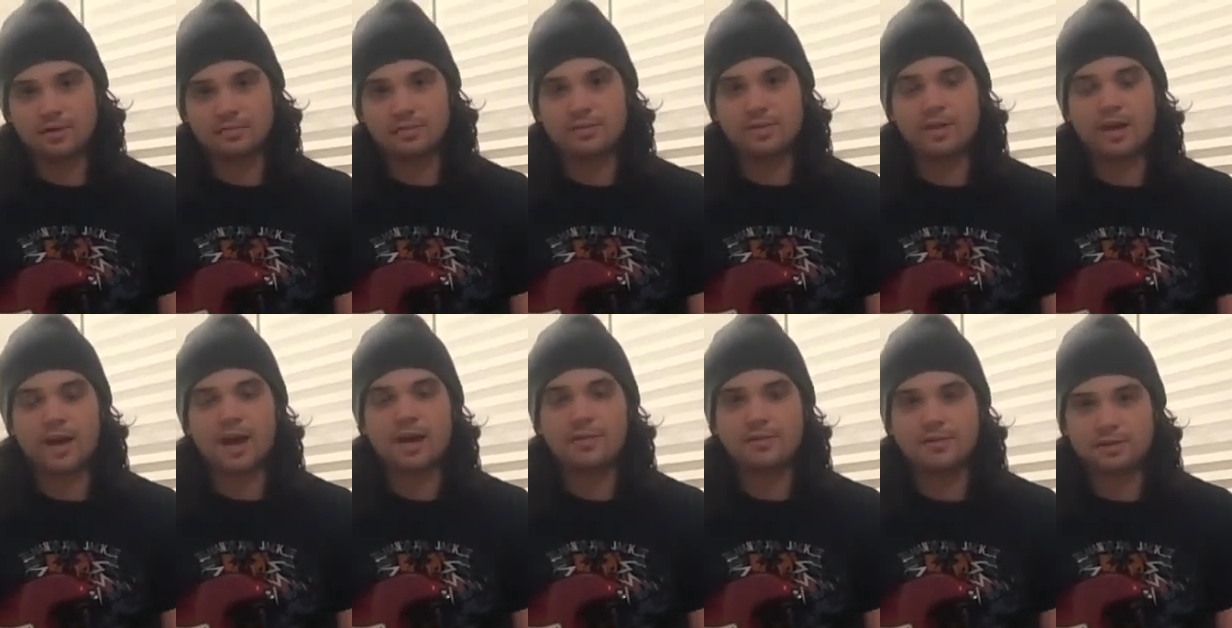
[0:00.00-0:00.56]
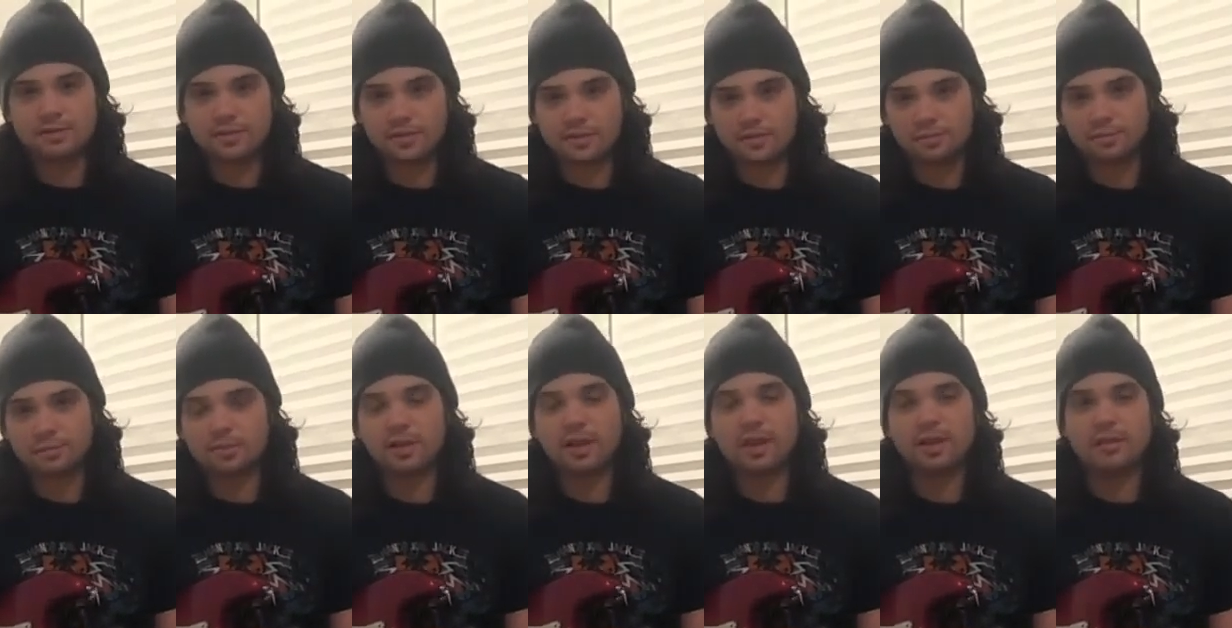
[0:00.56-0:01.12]
And if you haven't,
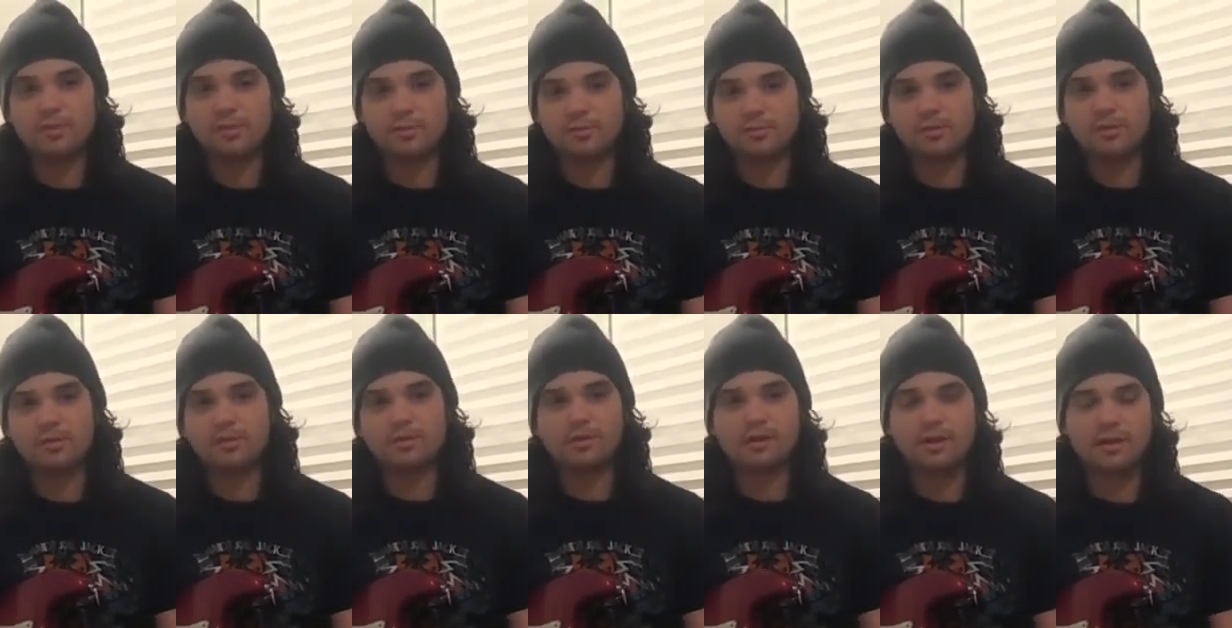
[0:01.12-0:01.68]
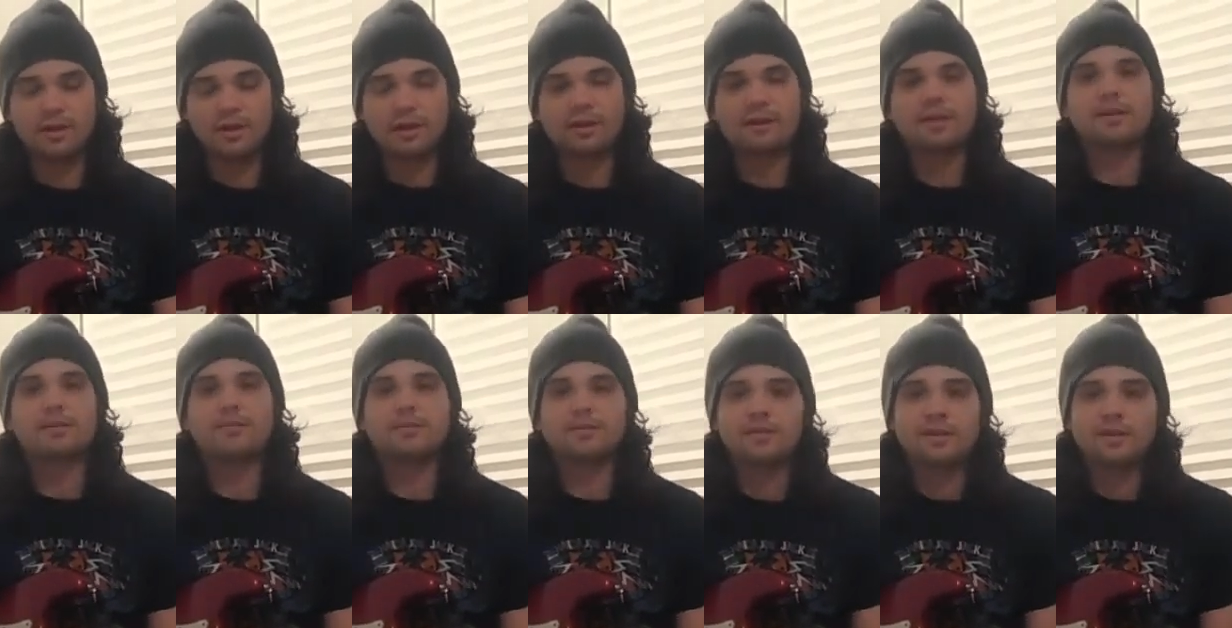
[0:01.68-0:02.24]
just play with one long
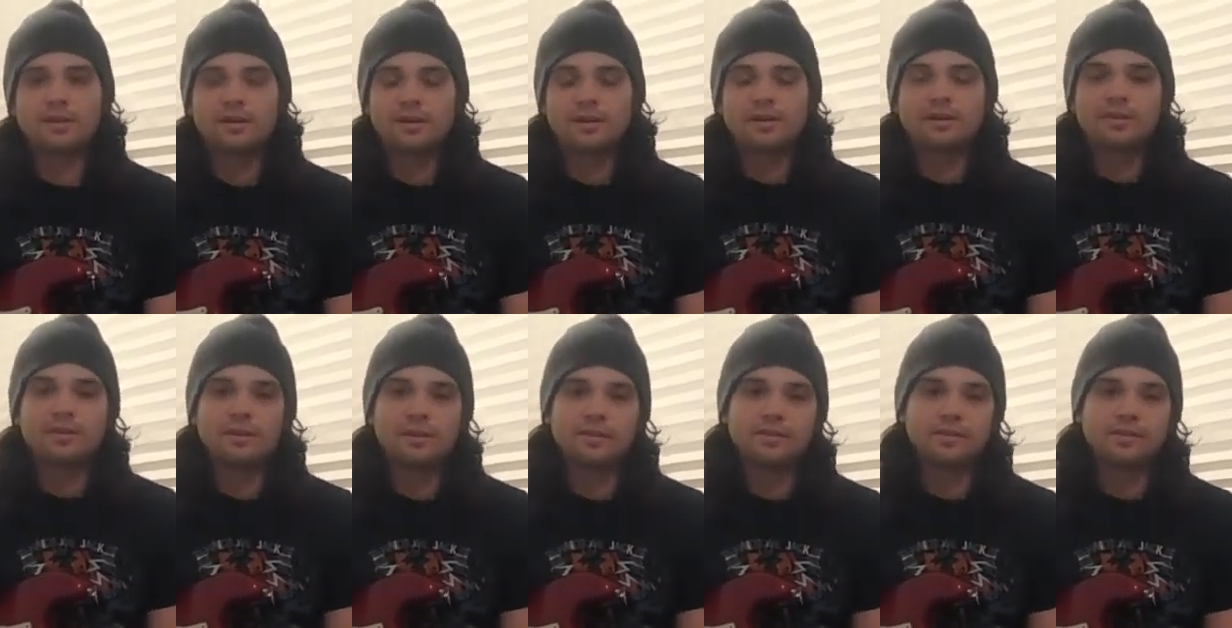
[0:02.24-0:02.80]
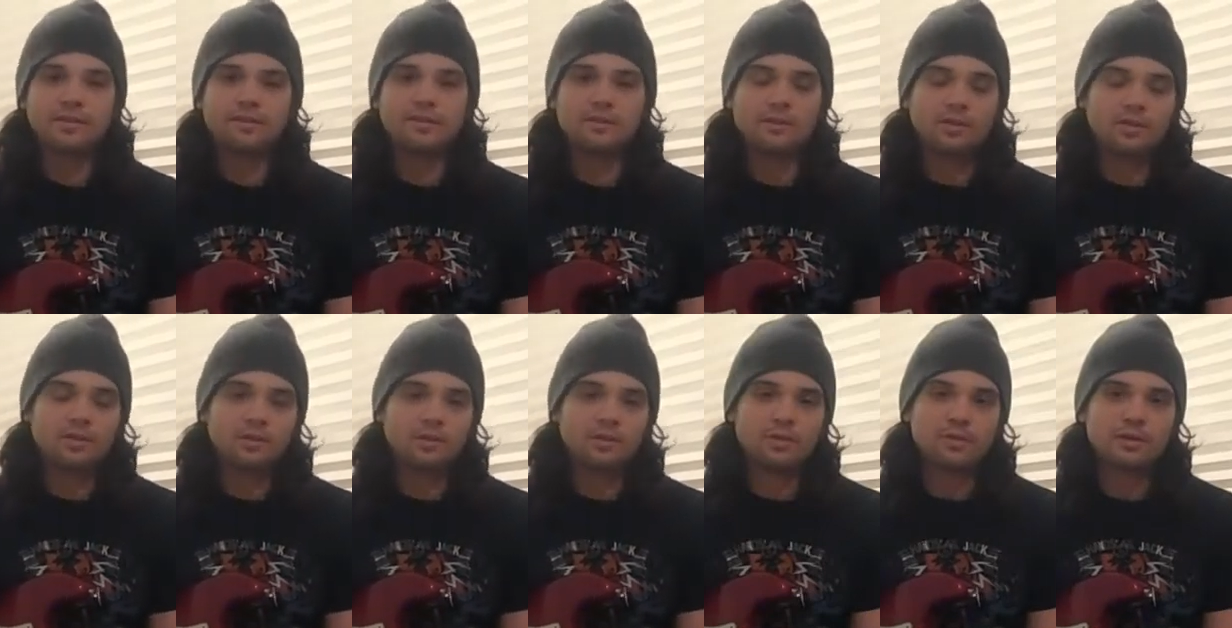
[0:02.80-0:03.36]
enough, and
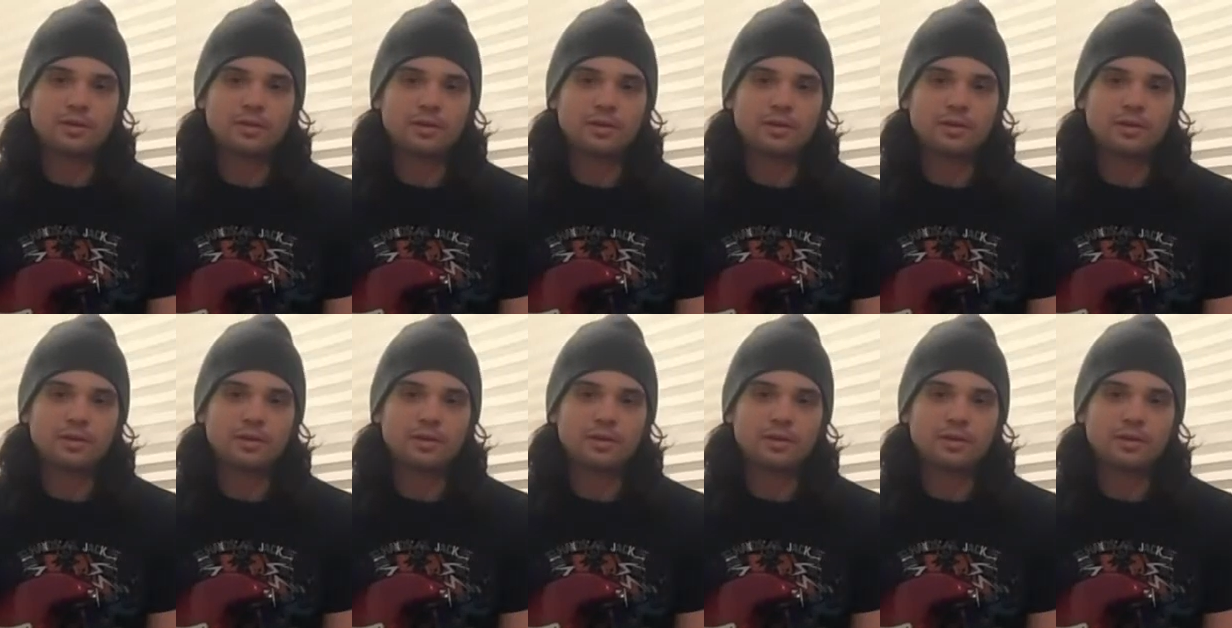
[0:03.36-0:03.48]
you